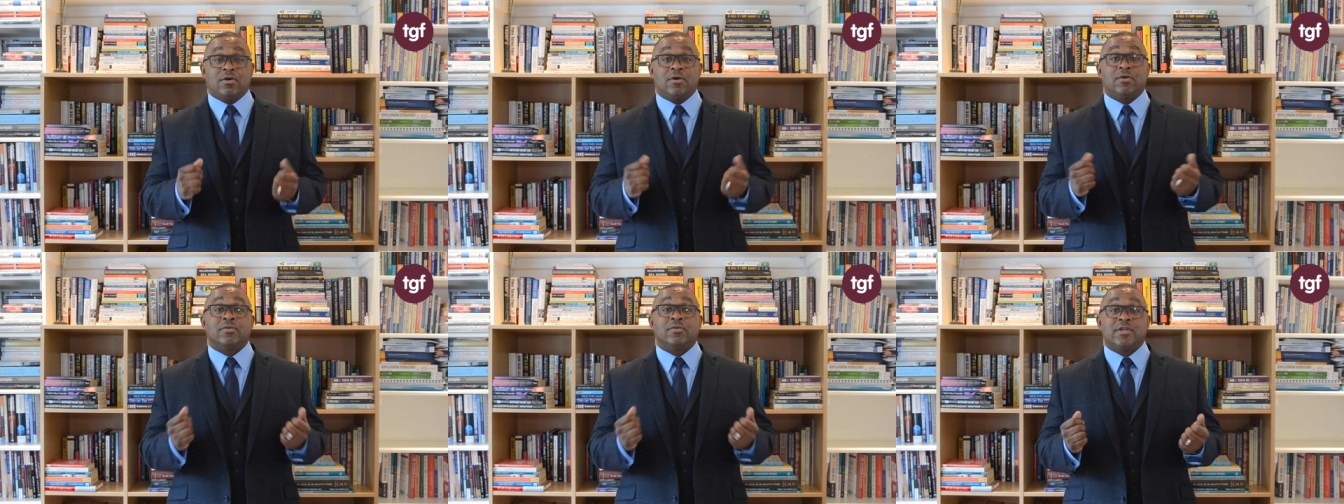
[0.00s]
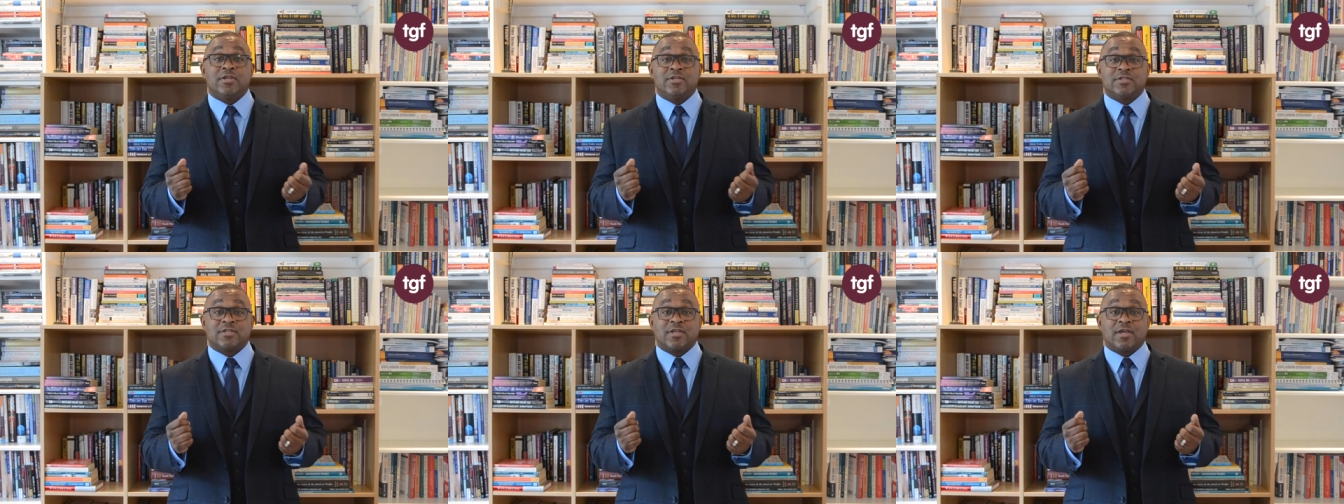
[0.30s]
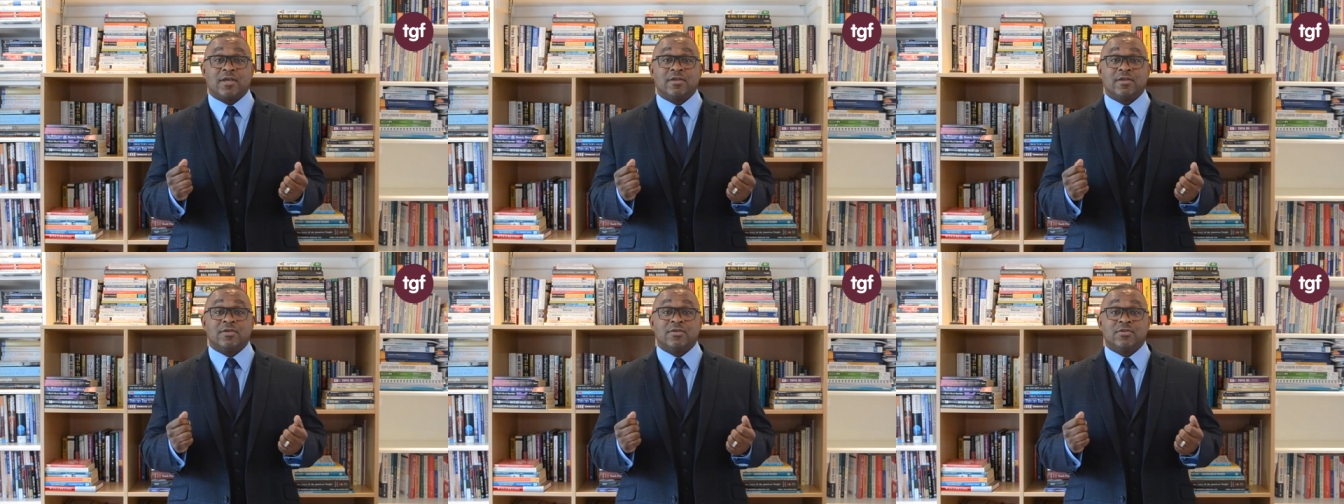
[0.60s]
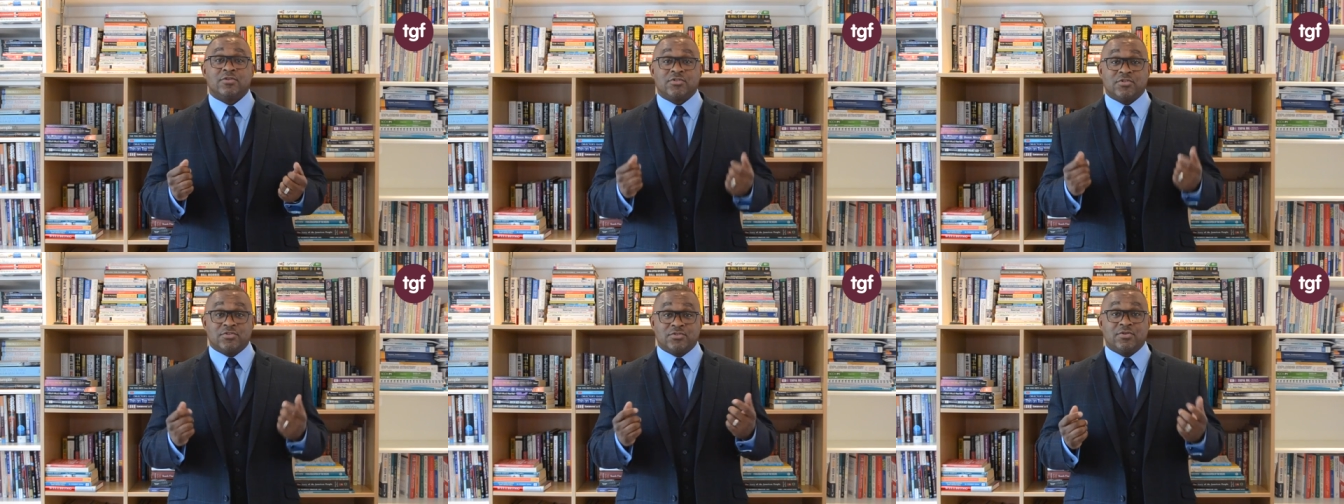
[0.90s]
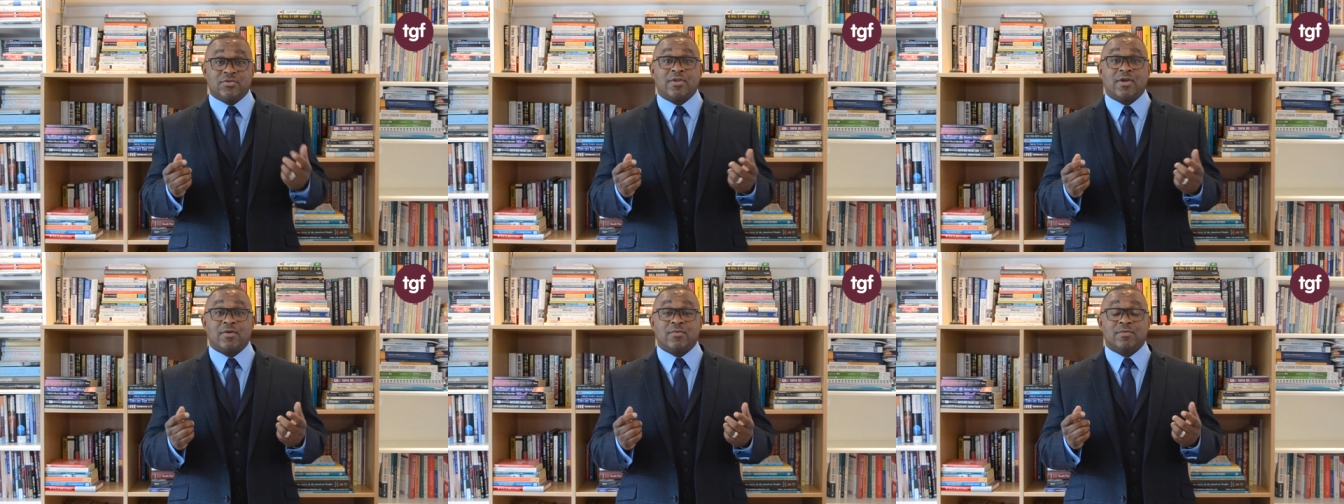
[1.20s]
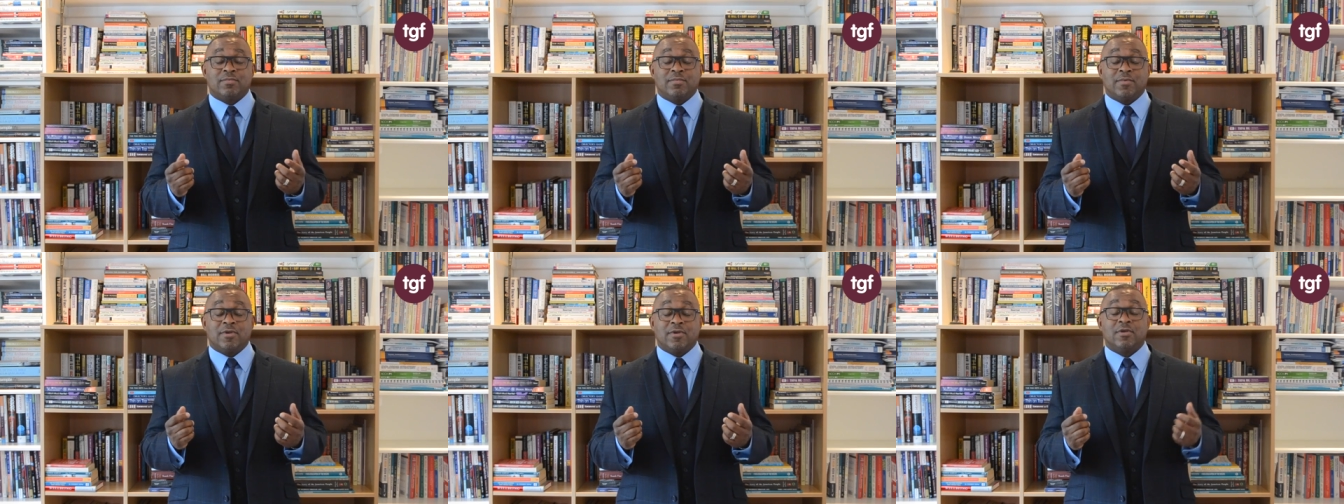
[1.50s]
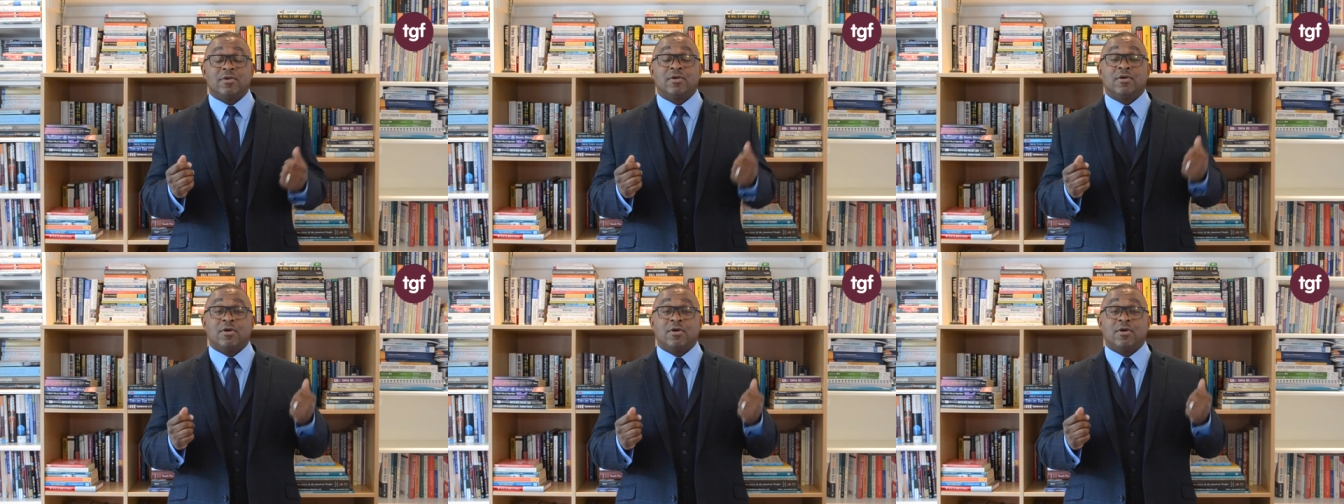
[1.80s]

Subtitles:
"Oh, Lisa." Just do that with me.